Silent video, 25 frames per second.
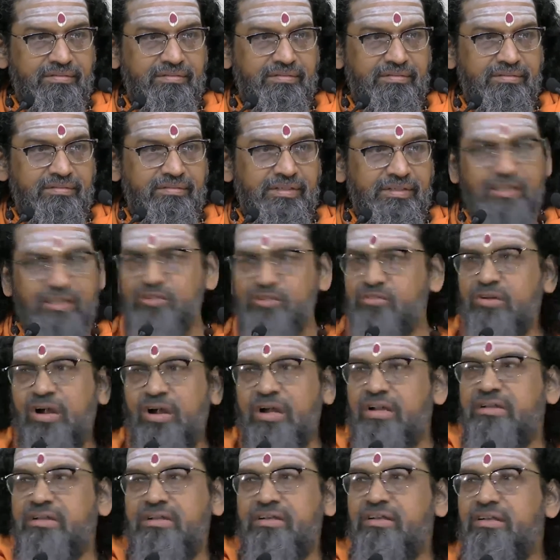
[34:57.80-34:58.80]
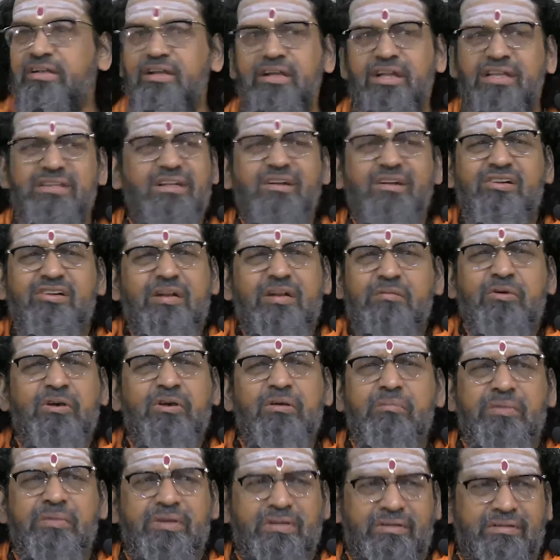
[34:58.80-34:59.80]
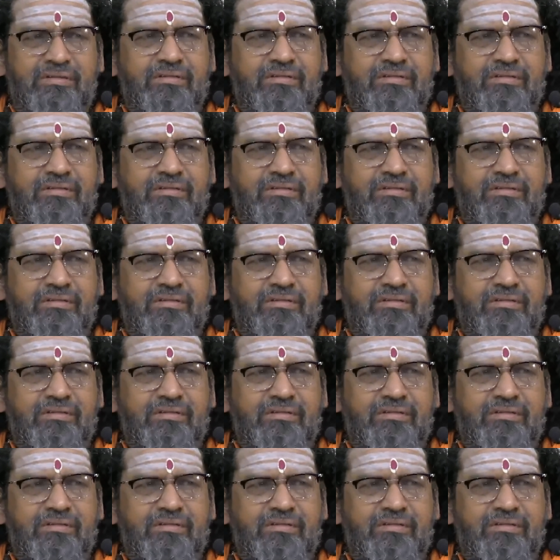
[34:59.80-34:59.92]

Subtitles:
It doesn't trouble me.